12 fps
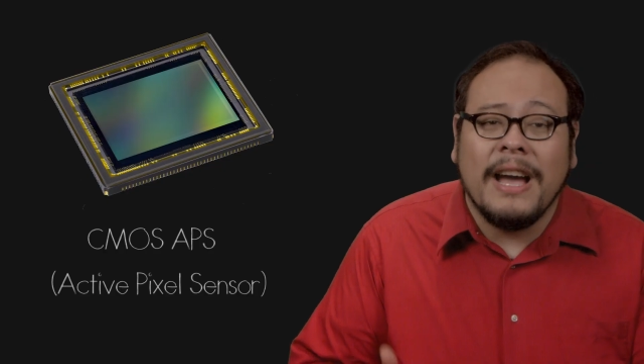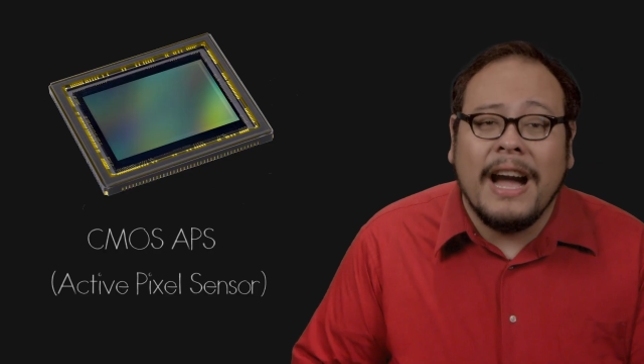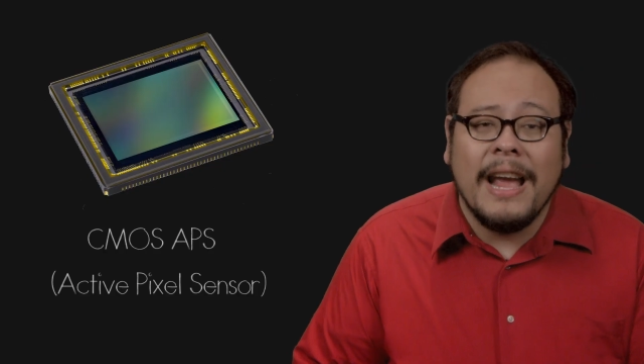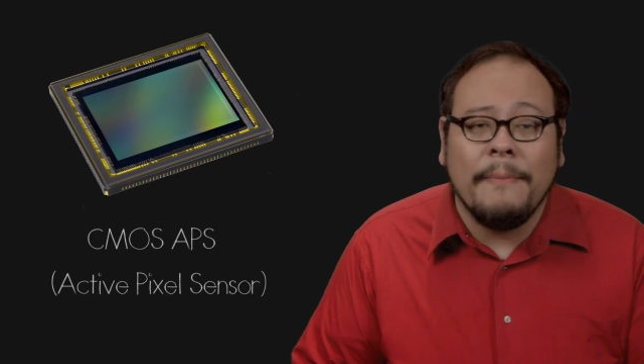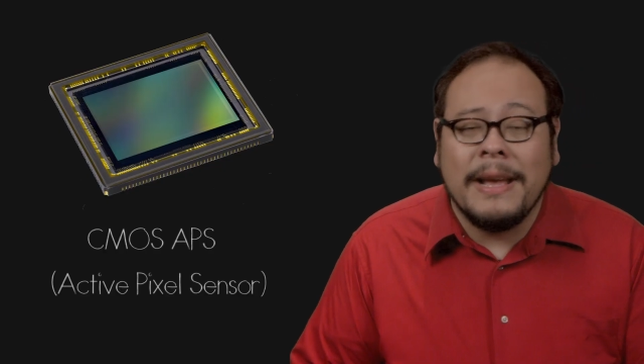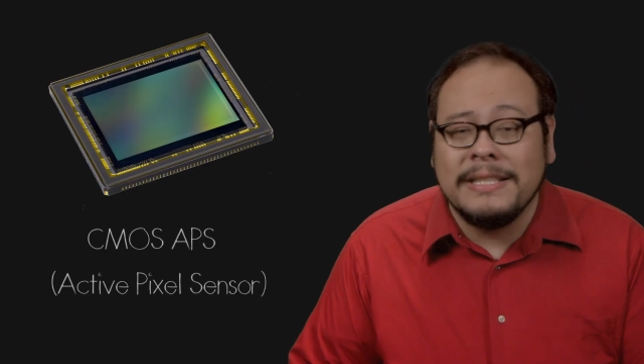
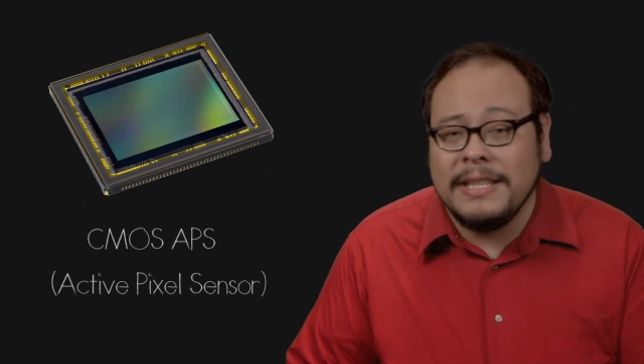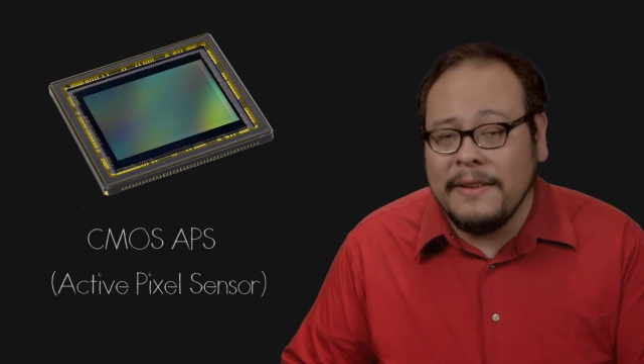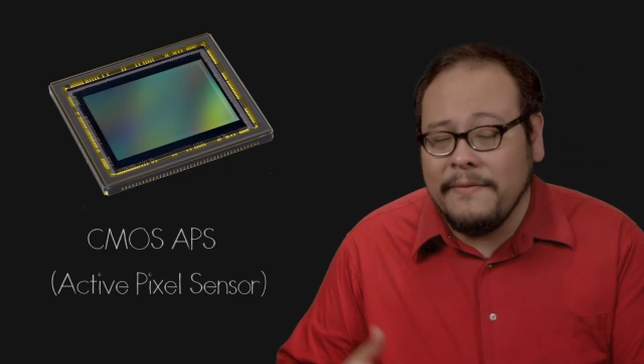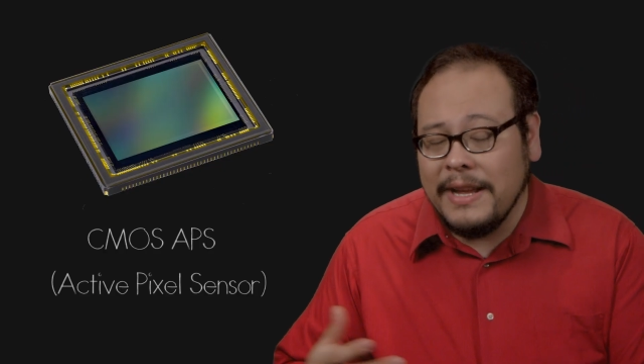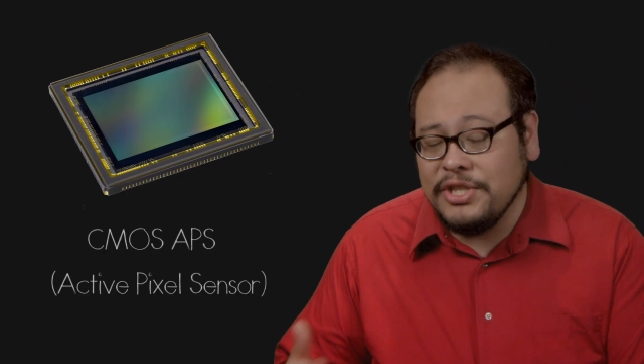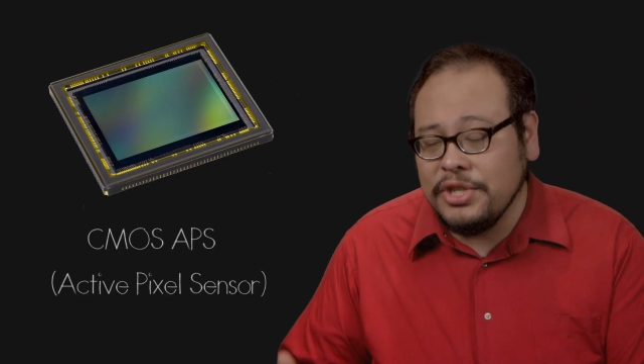time as the
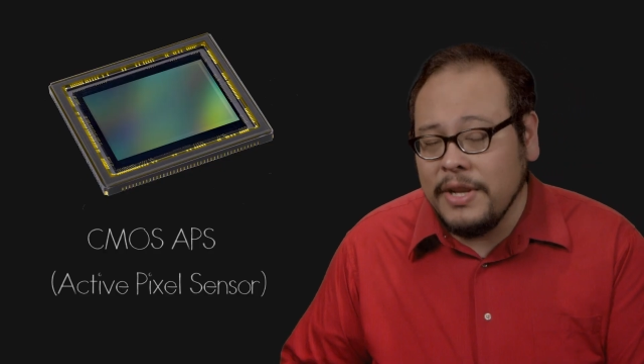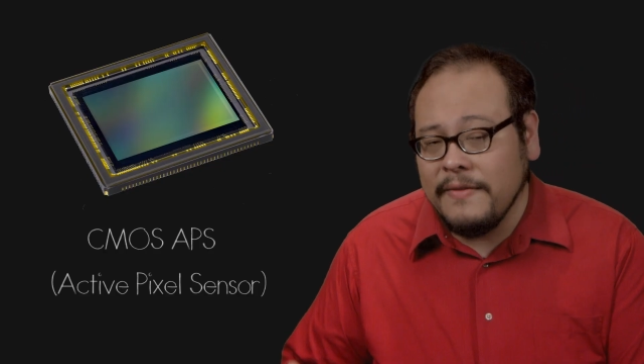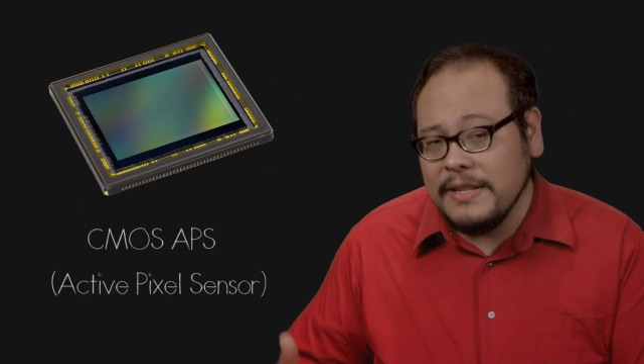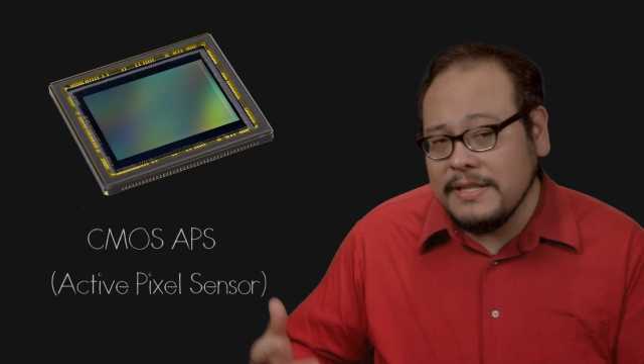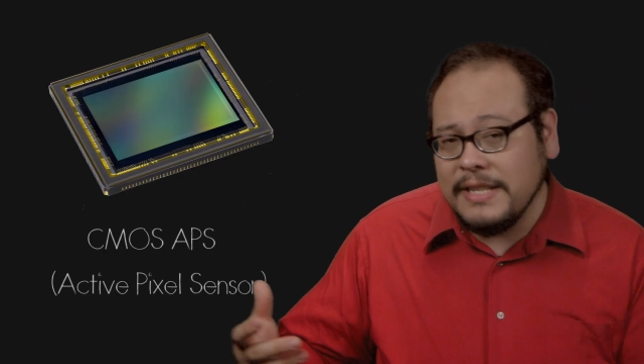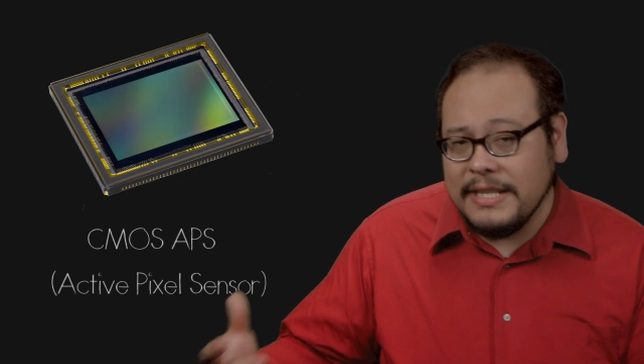invention
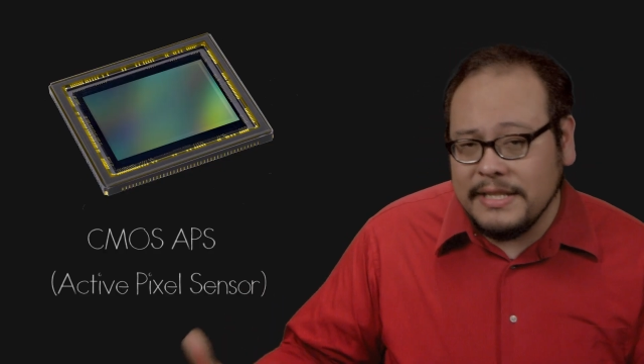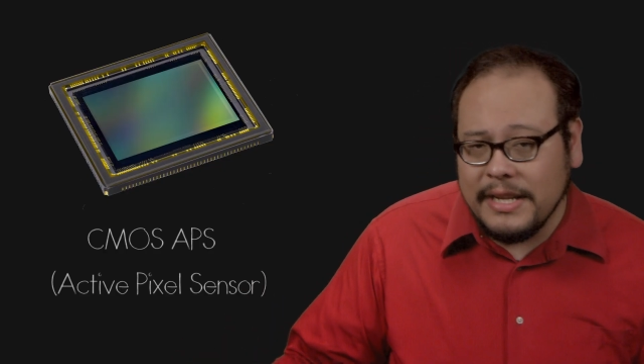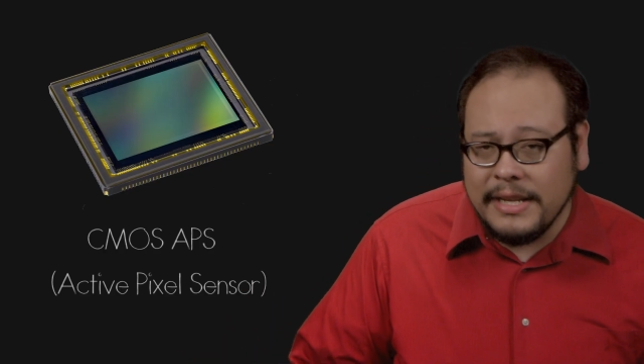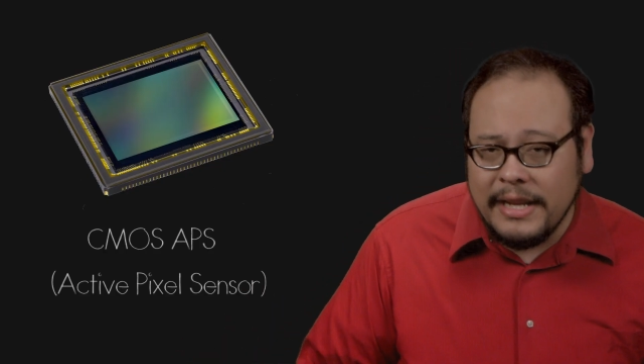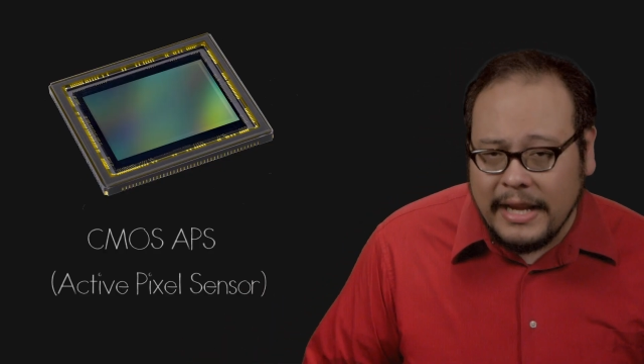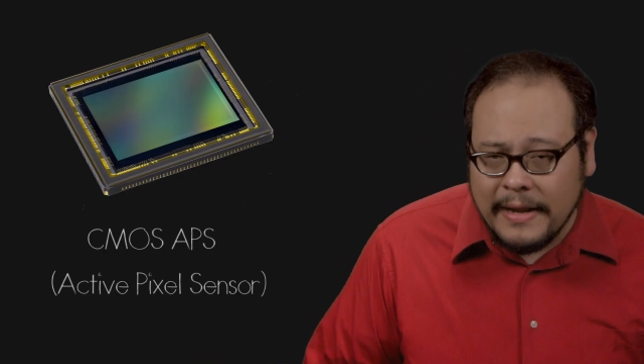of the
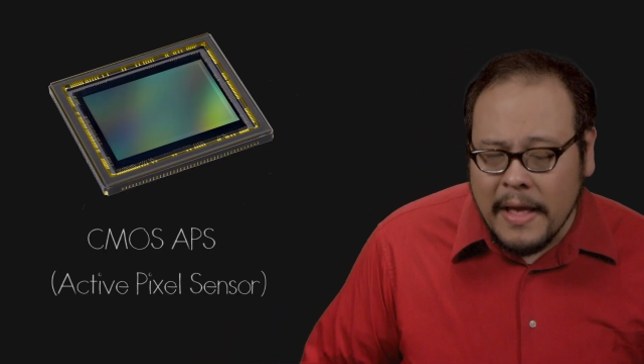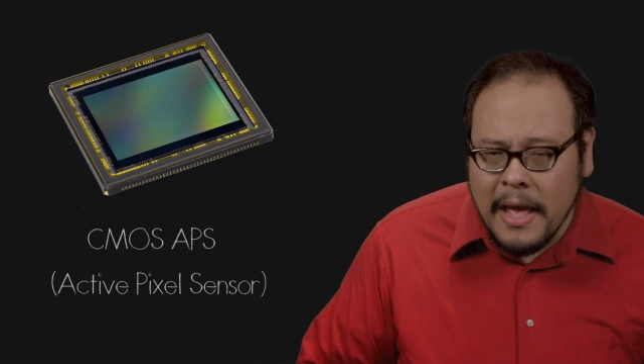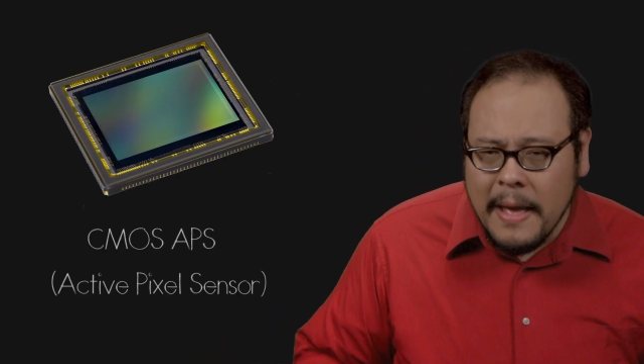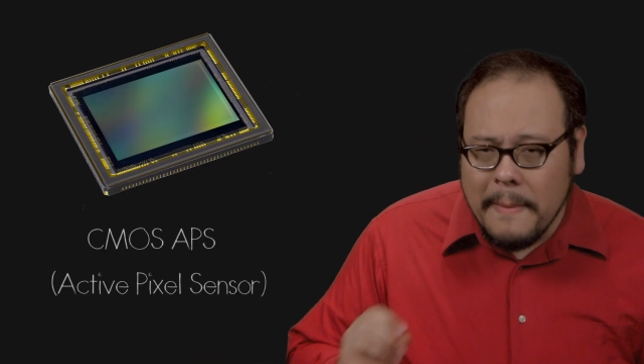CCD,